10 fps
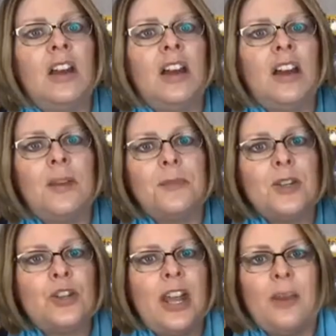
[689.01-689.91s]

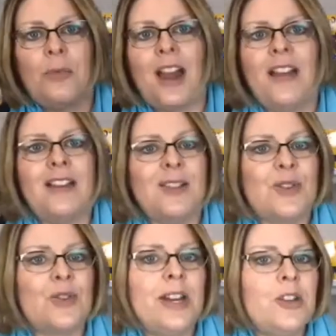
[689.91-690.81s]
Jan Brett
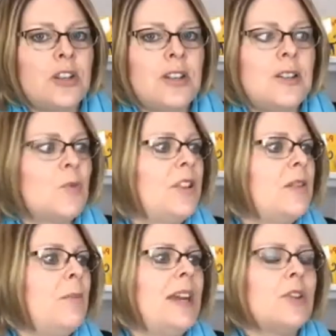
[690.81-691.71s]
illustrations with
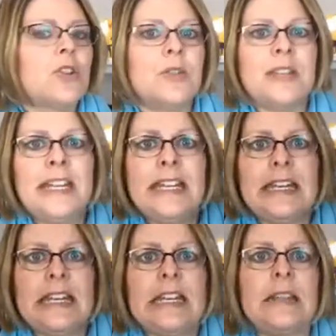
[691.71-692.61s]
the pictures
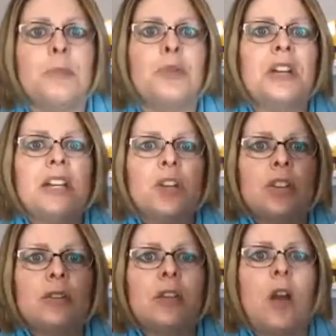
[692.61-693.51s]
hidden and the
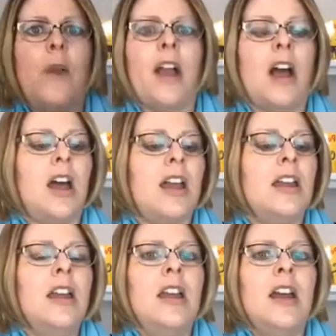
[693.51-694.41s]
predictions going on.